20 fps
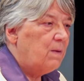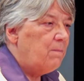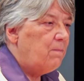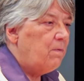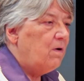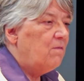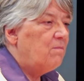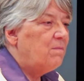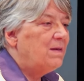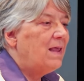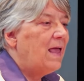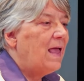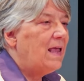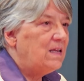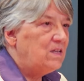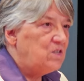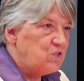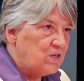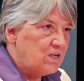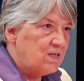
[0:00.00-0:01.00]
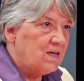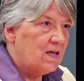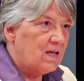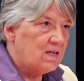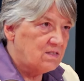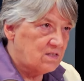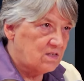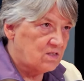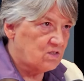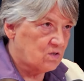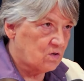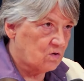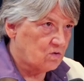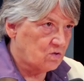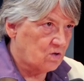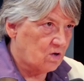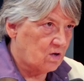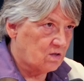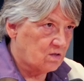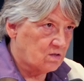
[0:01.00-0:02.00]
people have been aging as this
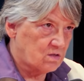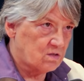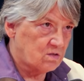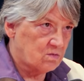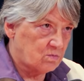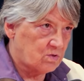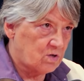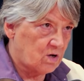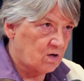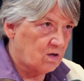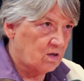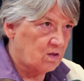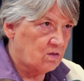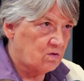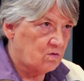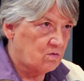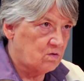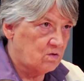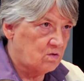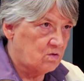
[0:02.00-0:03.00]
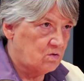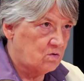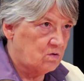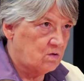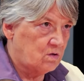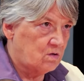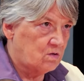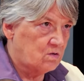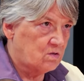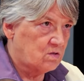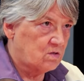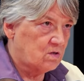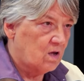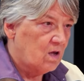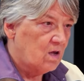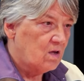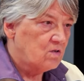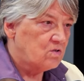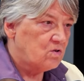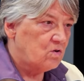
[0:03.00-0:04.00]
goes on, since we're talking 32 years.
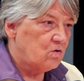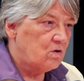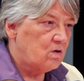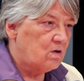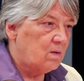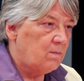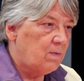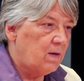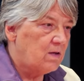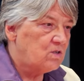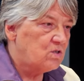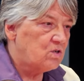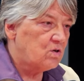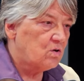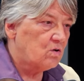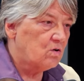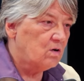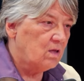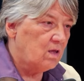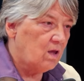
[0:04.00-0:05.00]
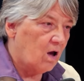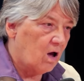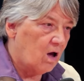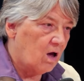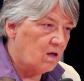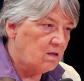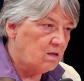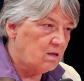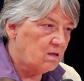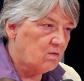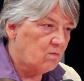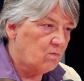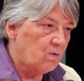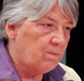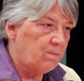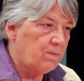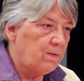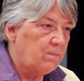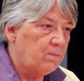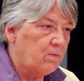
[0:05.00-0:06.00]
So you can imagine early on that what